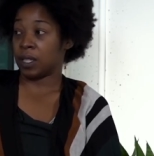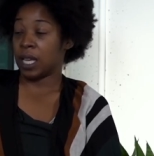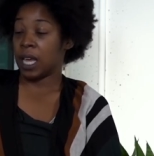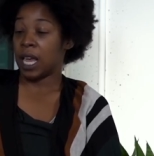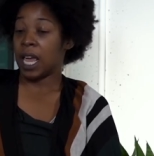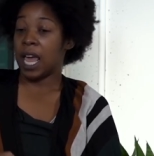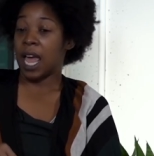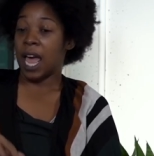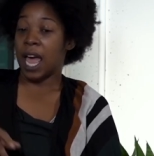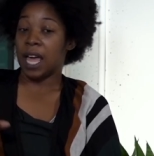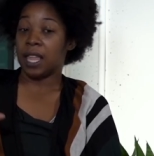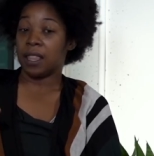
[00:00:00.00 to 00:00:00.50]

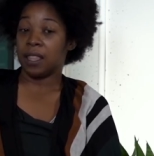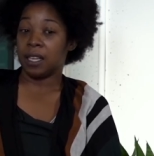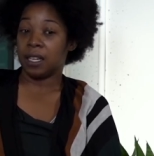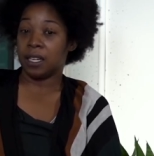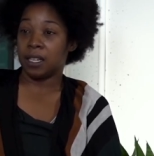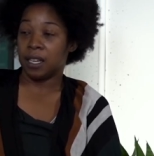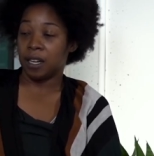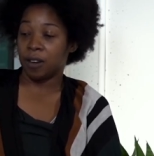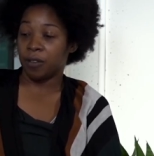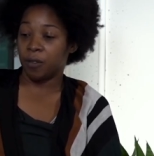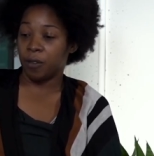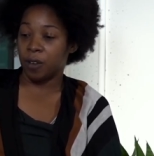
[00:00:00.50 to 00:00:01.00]
Definitely. And the
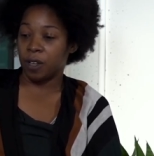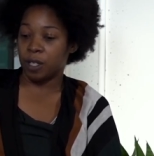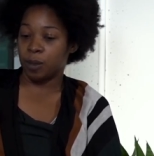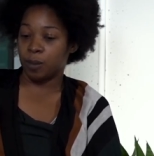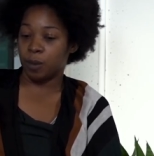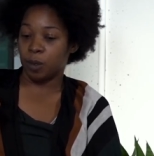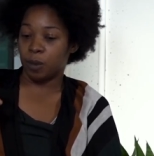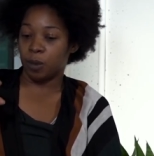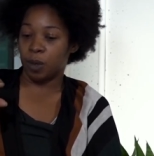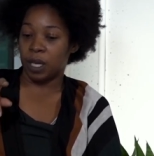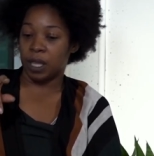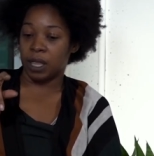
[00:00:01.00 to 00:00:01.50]
difference
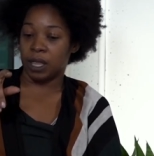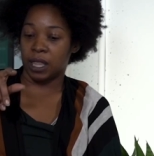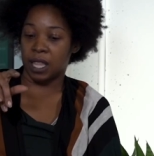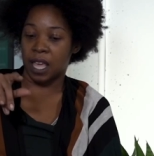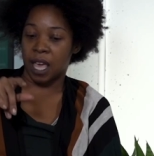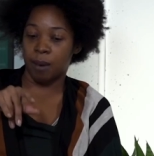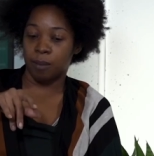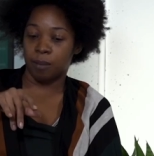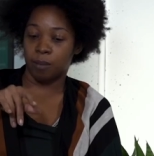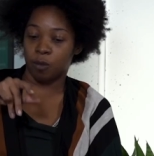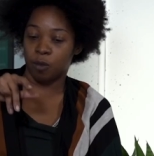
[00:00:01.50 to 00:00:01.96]
between them